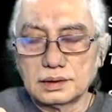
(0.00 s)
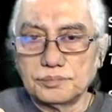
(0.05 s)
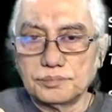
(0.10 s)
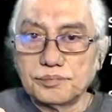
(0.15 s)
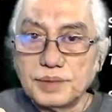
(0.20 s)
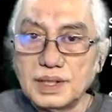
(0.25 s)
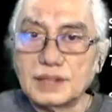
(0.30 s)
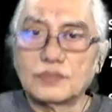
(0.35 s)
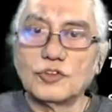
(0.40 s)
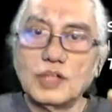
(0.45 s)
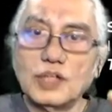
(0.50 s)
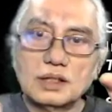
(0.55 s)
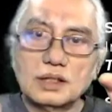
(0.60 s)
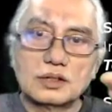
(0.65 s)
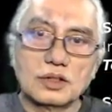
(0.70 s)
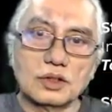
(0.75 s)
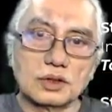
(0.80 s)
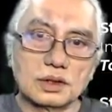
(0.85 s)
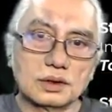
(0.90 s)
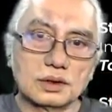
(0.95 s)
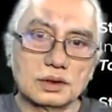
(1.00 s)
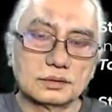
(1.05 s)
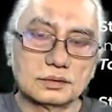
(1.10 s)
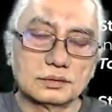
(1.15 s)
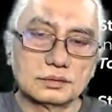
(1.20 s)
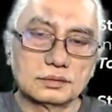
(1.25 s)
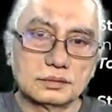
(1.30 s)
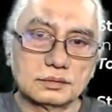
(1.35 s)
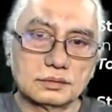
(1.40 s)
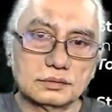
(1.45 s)
between thought.
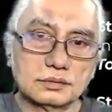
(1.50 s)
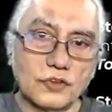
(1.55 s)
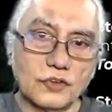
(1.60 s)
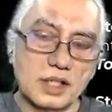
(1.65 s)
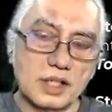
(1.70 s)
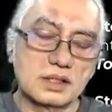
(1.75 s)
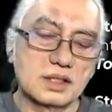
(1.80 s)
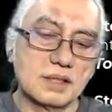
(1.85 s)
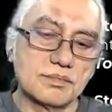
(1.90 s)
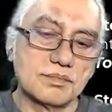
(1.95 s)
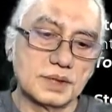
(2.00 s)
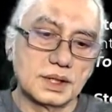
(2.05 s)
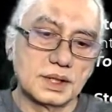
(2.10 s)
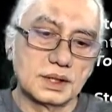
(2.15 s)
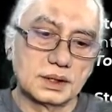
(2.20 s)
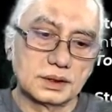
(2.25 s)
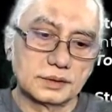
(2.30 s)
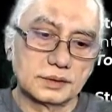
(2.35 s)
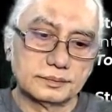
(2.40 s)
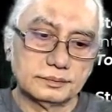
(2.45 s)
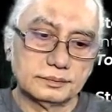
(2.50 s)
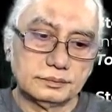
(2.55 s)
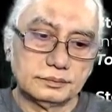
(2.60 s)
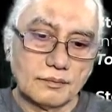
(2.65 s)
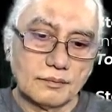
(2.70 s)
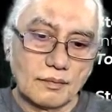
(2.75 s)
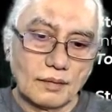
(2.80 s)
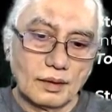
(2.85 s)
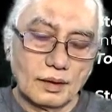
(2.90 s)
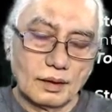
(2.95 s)
For example,
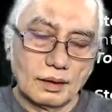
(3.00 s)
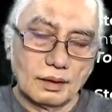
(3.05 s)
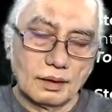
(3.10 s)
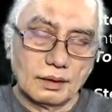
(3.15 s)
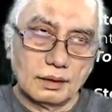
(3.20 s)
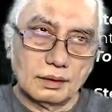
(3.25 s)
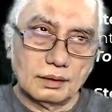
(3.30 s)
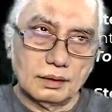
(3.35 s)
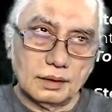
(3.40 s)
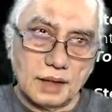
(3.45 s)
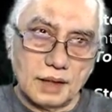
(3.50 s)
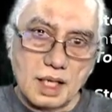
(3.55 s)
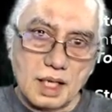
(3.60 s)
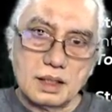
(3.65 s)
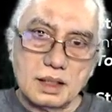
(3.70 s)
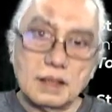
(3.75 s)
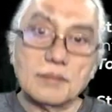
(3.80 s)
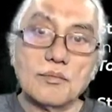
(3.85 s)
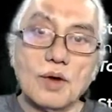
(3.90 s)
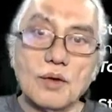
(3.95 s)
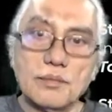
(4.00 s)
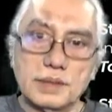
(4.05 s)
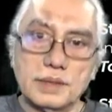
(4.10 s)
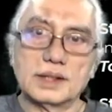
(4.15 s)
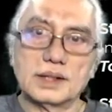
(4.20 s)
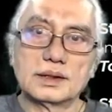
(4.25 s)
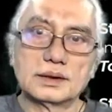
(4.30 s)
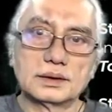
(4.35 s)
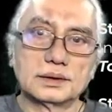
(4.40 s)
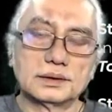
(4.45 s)
there are a
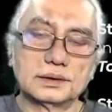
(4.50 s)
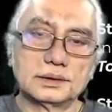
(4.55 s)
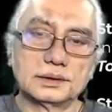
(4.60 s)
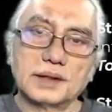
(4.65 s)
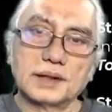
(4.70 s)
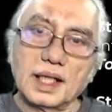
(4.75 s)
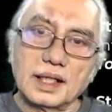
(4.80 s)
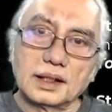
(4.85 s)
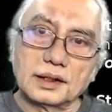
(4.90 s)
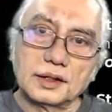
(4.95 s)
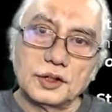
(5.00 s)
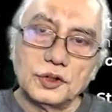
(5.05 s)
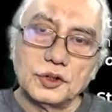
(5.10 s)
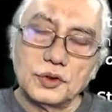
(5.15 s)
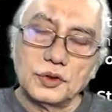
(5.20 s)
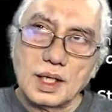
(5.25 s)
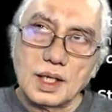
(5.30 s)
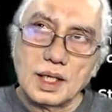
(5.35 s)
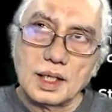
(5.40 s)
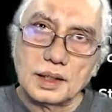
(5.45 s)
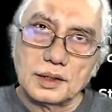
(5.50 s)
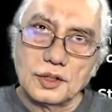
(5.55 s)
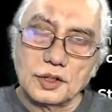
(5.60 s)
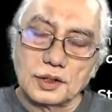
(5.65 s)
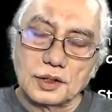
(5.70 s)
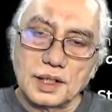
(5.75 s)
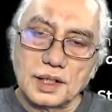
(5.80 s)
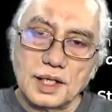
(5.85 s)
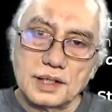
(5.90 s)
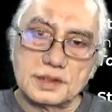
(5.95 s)
moment that you are
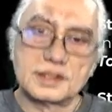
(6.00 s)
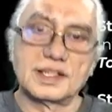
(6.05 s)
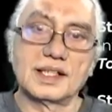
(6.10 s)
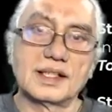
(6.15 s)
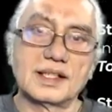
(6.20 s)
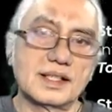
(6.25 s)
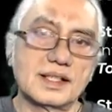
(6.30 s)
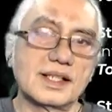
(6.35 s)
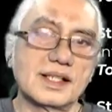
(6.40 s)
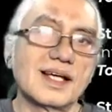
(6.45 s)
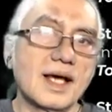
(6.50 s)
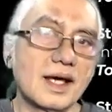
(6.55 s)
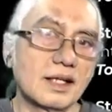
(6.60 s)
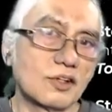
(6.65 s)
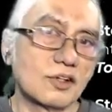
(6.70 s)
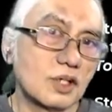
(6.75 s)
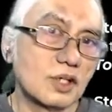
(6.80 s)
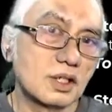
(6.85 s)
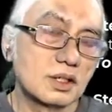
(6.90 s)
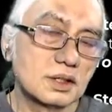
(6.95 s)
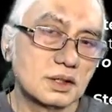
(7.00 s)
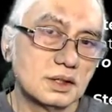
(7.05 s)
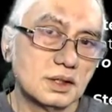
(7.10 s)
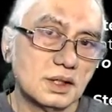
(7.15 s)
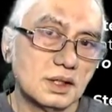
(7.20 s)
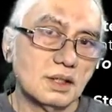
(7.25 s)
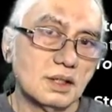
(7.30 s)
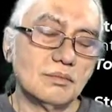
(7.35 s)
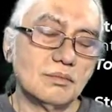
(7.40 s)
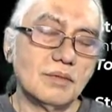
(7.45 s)
not thinking at all,
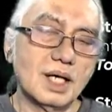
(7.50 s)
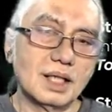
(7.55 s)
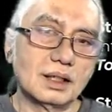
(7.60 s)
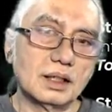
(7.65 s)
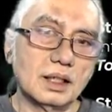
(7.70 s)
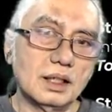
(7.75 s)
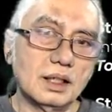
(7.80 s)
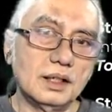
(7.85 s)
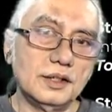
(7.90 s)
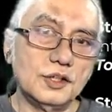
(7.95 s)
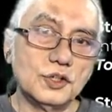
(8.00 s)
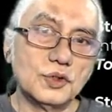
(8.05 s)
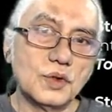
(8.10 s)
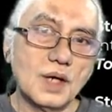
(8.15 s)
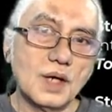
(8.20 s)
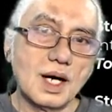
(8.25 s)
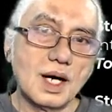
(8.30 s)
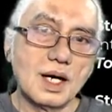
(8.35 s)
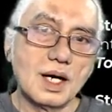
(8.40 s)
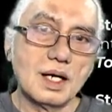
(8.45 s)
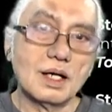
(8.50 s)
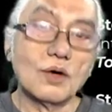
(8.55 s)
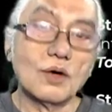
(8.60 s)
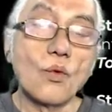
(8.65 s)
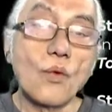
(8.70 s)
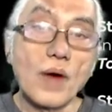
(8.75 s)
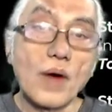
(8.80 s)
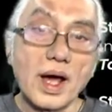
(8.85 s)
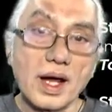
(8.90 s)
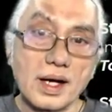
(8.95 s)
but you are
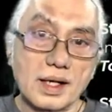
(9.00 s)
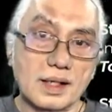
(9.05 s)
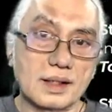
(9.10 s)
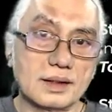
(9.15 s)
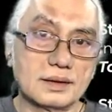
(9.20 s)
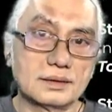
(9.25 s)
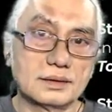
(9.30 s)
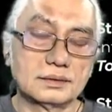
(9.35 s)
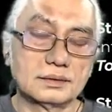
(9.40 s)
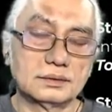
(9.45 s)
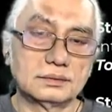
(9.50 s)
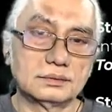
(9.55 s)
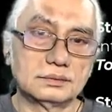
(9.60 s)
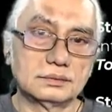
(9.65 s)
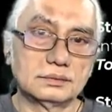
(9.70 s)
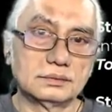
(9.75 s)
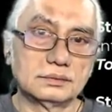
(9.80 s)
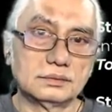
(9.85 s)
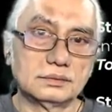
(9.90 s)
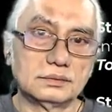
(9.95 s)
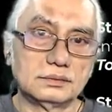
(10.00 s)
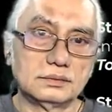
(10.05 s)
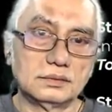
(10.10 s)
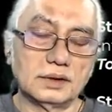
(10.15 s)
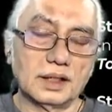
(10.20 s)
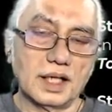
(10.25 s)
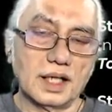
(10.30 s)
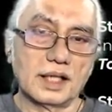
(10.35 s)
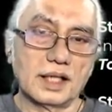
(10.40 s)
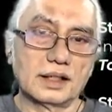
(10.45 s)
aware
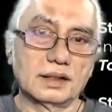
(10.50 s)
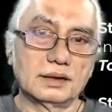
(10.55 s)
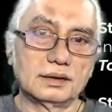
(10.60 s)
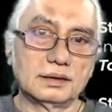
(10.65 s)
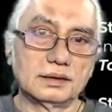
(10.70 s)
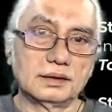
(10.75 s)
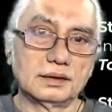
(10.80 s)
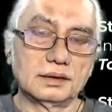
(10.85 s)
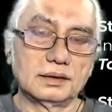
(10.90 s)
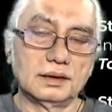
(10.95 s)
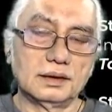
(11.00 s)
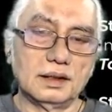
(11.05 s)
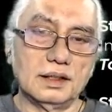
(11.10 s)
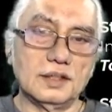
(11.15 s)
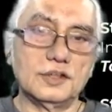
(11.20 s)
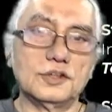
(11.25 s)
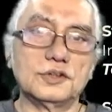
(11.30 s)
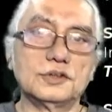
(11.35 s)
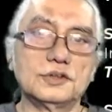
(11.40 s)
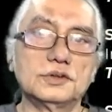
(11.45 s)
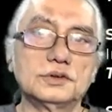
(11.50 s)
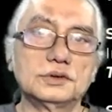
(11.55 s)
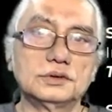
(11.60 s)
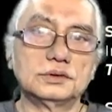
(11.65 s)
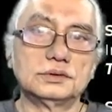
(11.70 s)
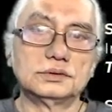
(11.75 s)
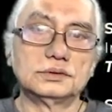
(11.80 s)
that you